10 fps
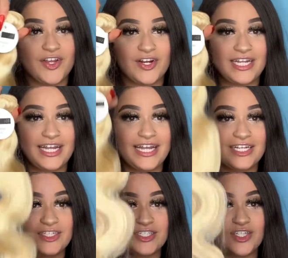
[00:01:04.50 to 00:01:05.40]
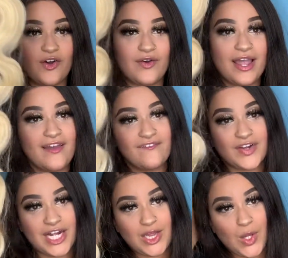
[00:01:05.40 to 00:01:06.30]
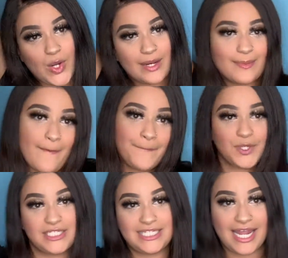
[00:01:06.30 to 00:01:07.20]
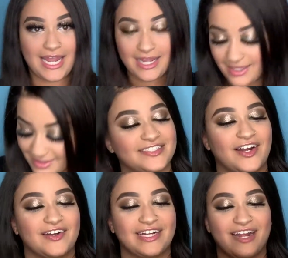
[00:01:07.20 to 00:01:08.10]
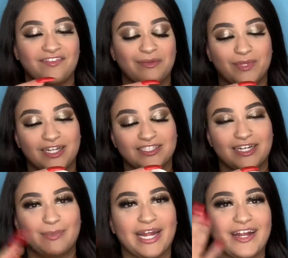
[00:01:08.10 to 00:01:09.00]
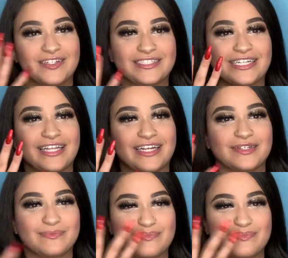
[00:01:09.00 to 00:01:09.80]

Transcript: 30-inch, so very long and pretty. Sorry, I have lip gloss on. My hair is getting like